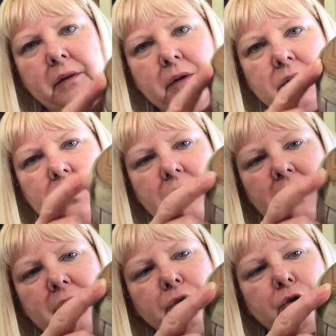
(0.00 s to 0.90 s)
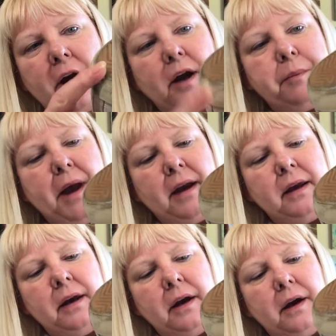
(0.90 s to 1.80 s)
There is a little heel drag back
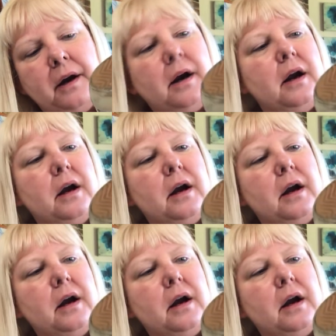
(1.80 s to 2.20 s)
here.